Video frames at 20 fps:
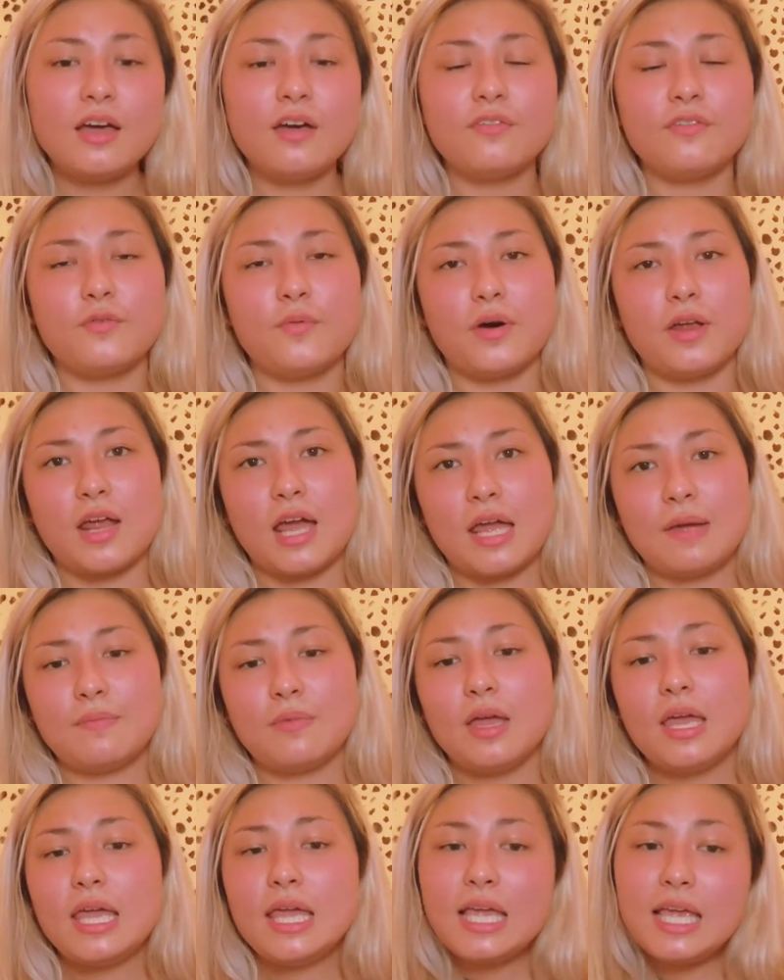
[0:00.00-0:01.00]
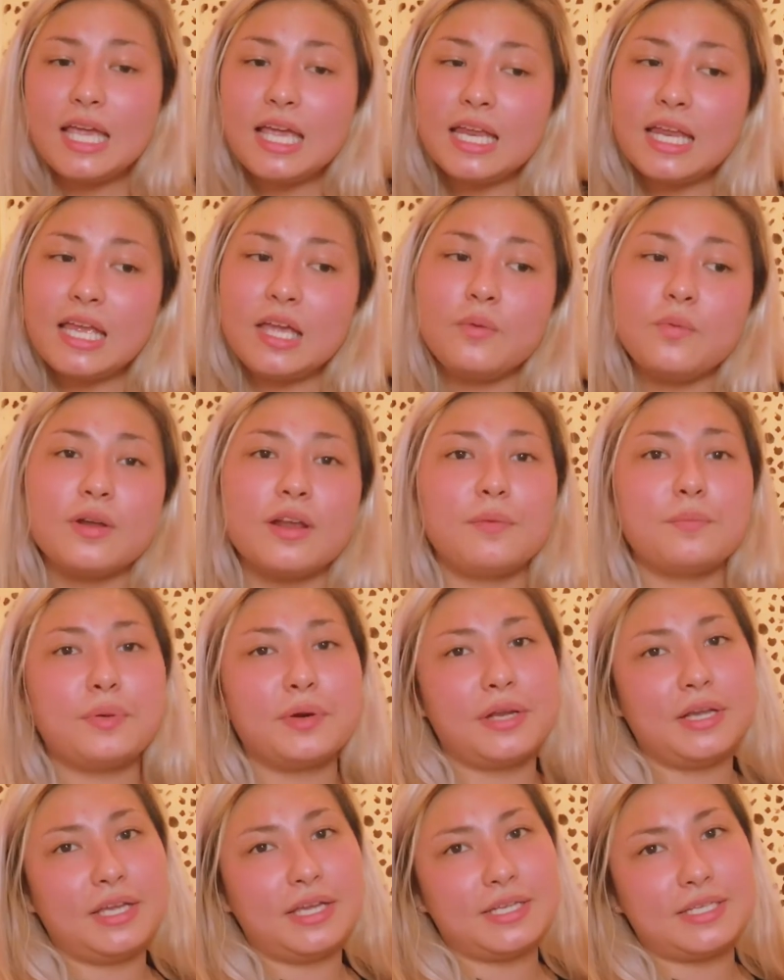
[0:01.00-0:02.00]
of what I'm eating, what I'm
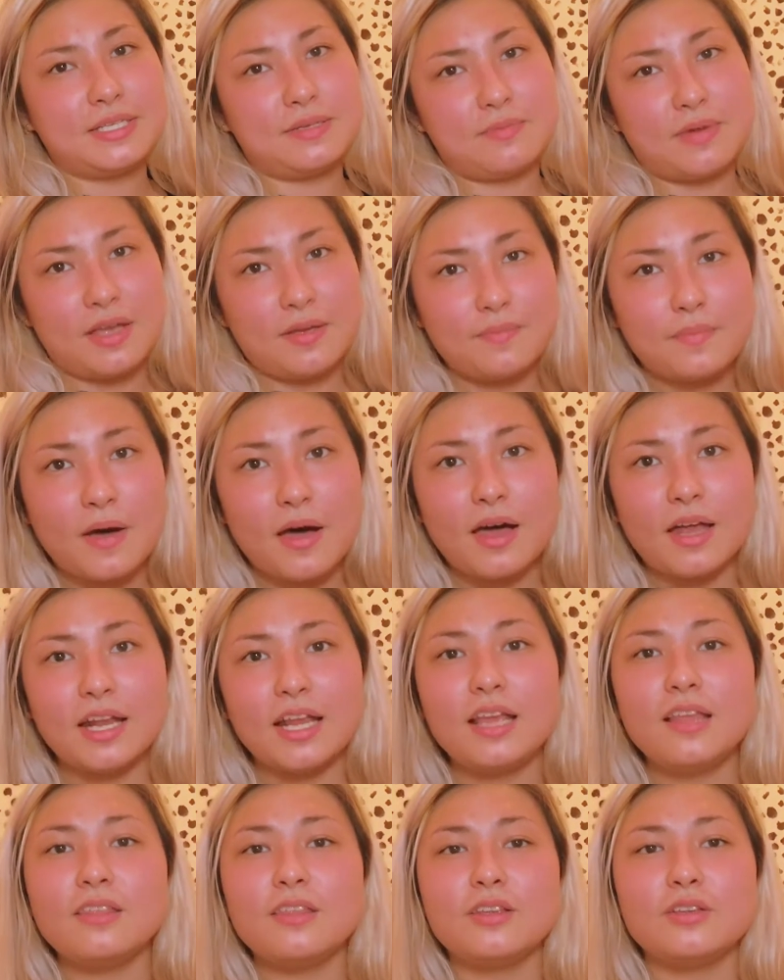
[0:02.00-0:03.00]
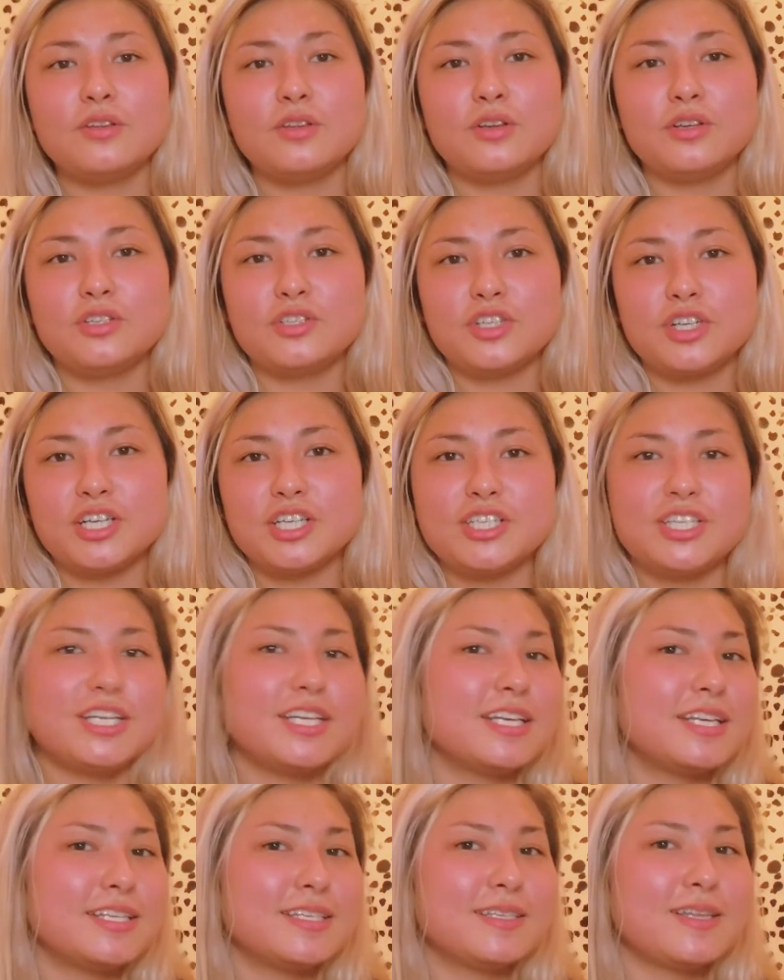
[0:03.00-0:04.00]
putting into my body, the
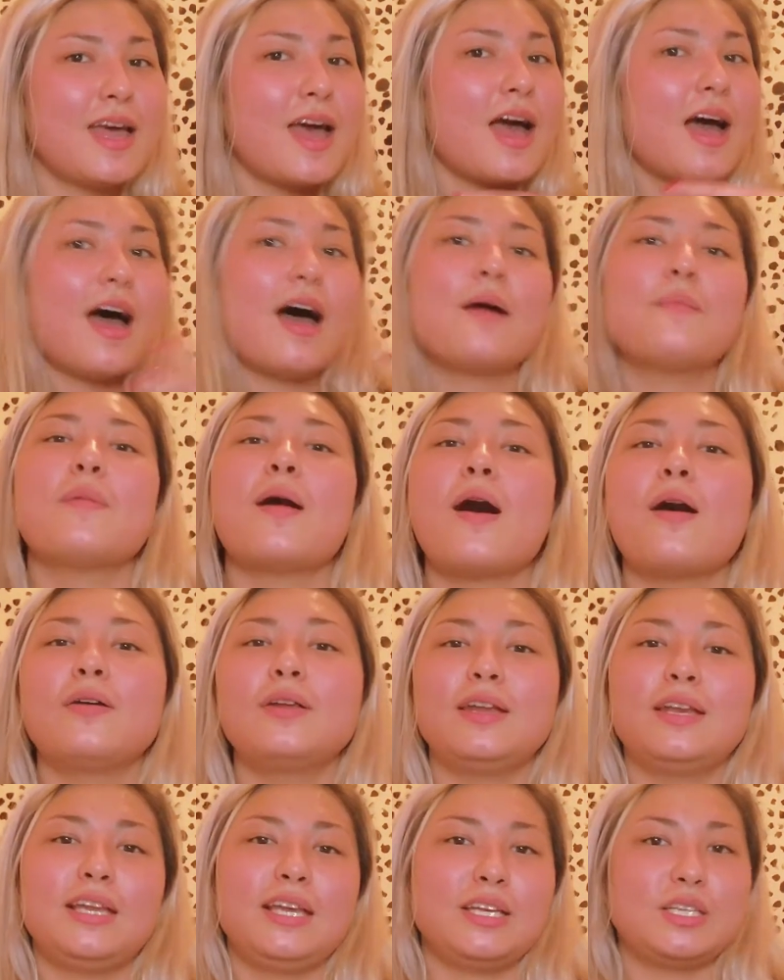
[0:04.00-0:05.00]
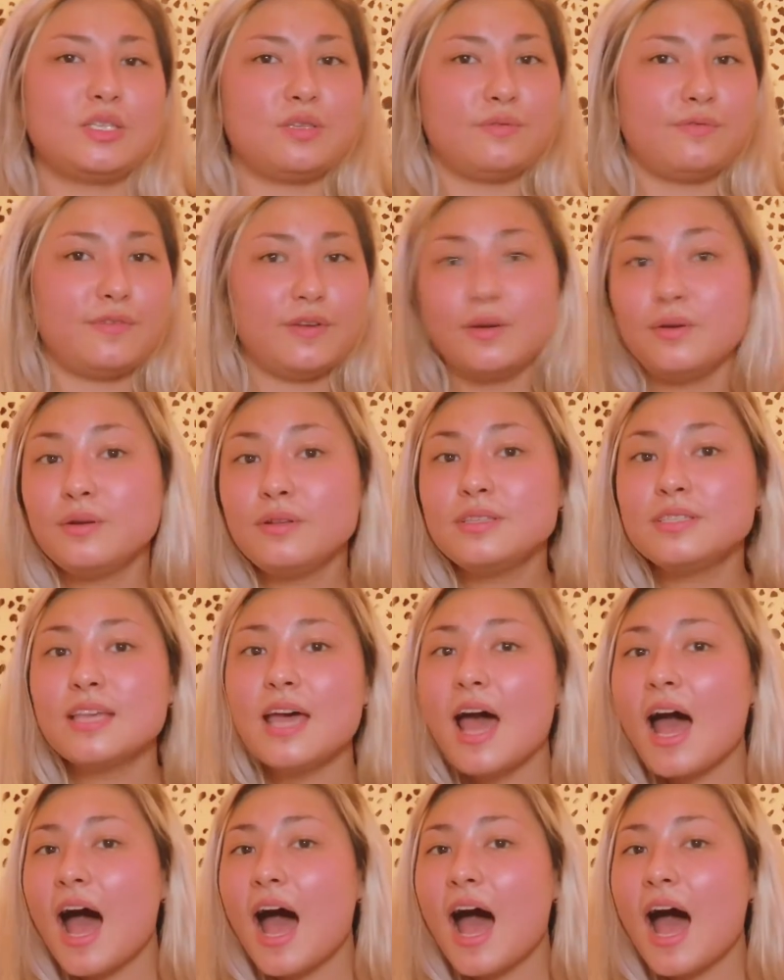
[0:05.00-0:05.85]
nutritious amount in each foods.